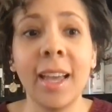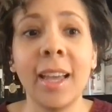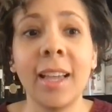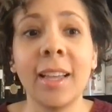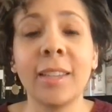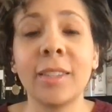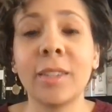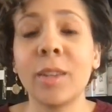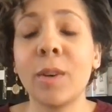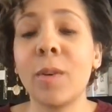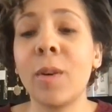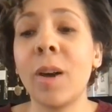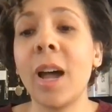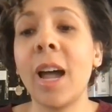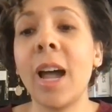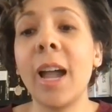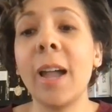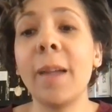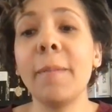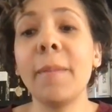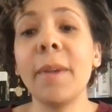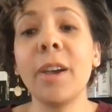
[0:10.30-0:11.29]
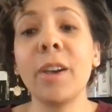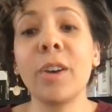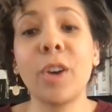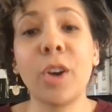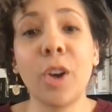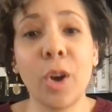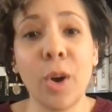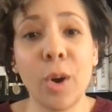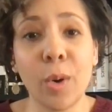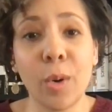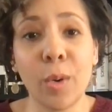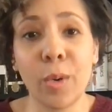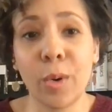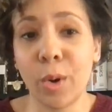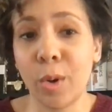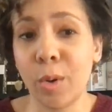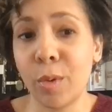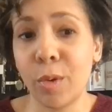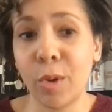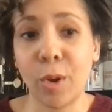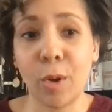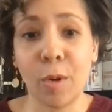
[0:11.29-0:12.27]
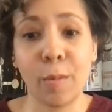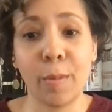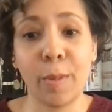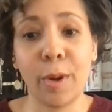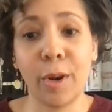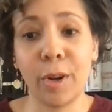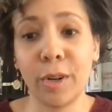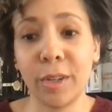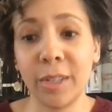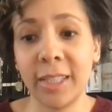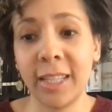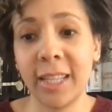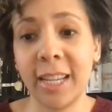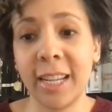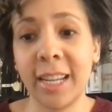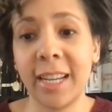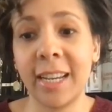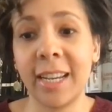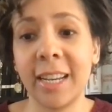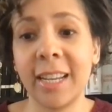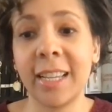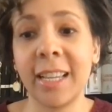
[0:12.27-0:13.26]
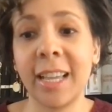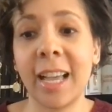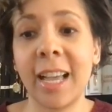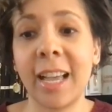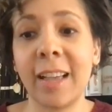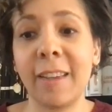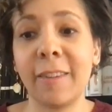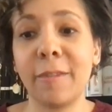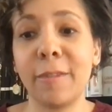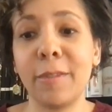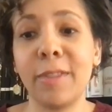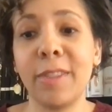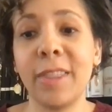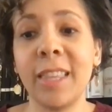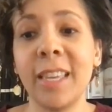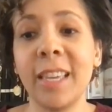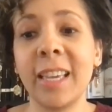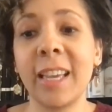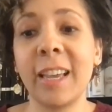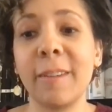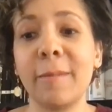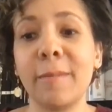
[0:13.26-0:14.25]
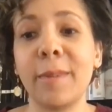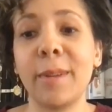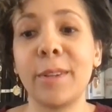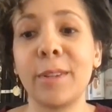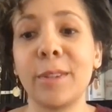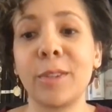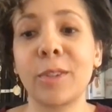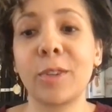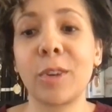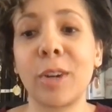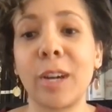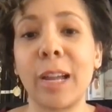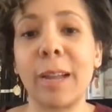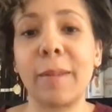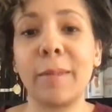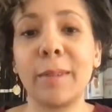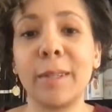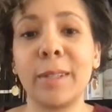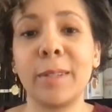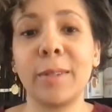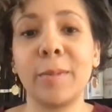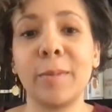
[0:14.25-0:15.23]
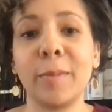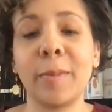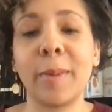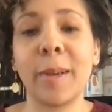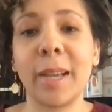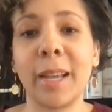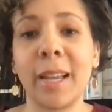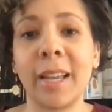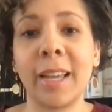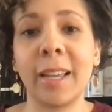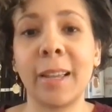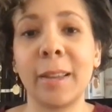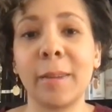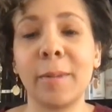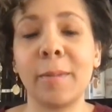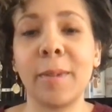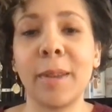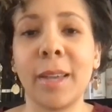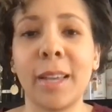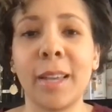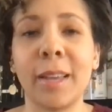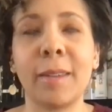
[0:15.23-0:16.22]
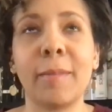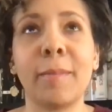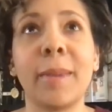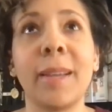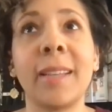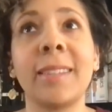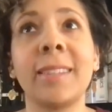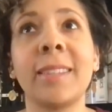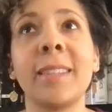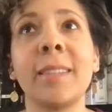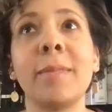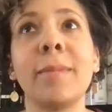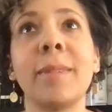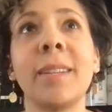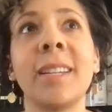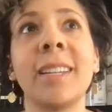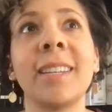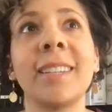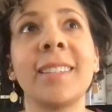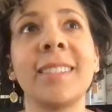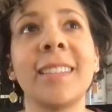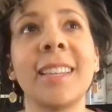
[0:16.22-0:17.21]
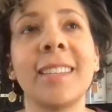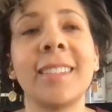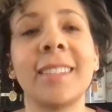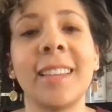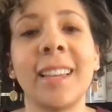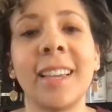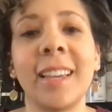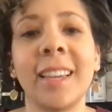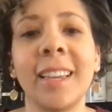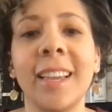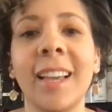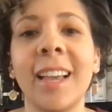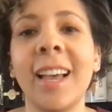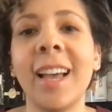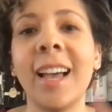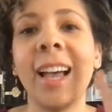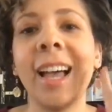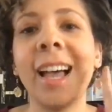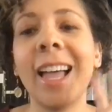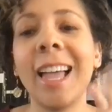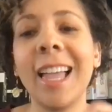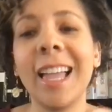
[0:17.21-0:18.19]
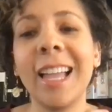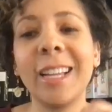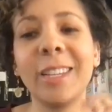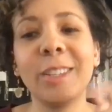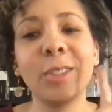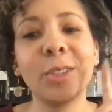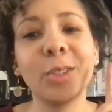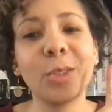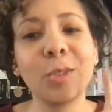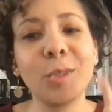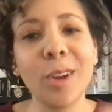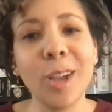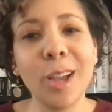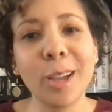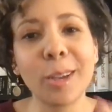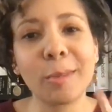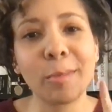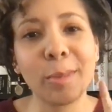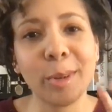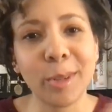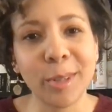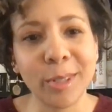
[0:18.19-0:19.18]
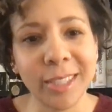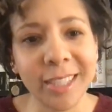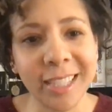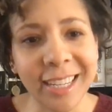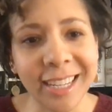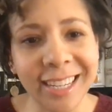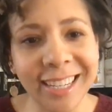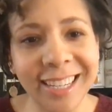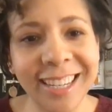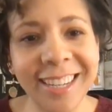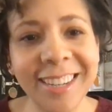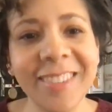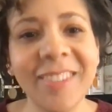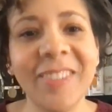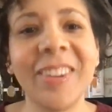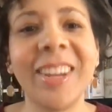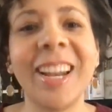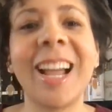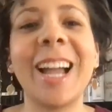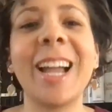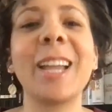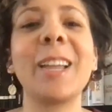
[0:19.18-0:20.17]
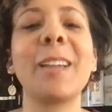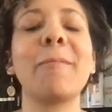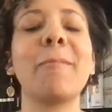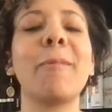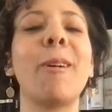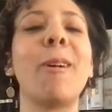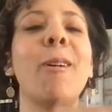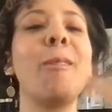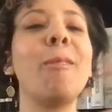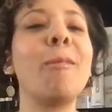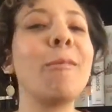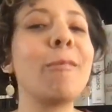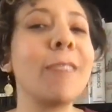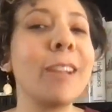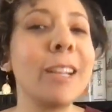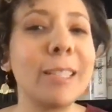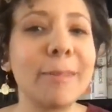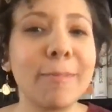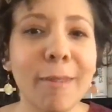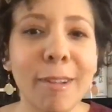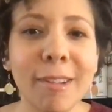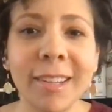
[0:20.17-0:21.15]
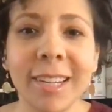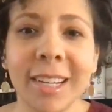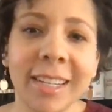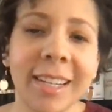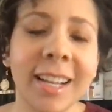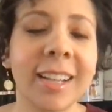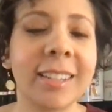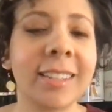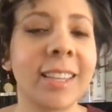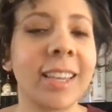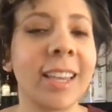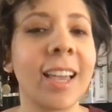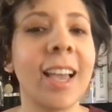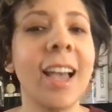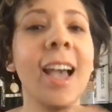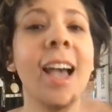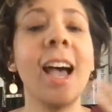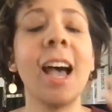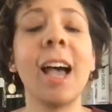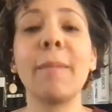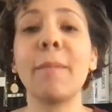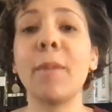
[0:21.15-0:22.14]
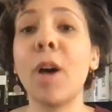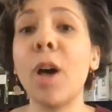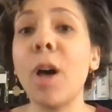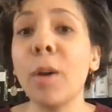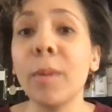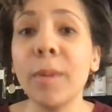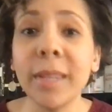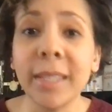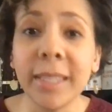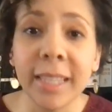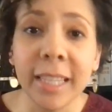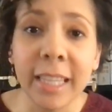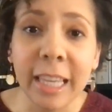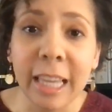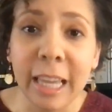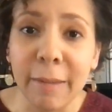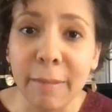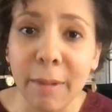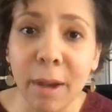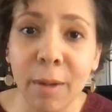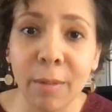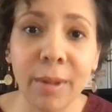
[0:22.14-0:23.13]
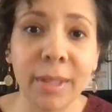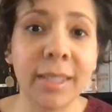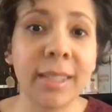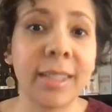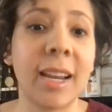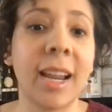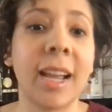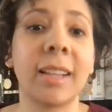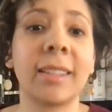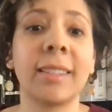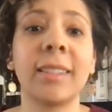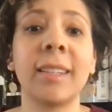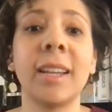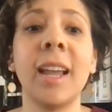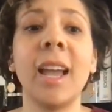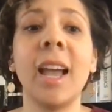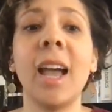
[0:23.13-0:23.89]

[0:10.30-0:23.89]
So I'm a go, go, go person. I think I've been described by my siblings as a high strung person, but I am always multitasking. I'm always thinking about what's next.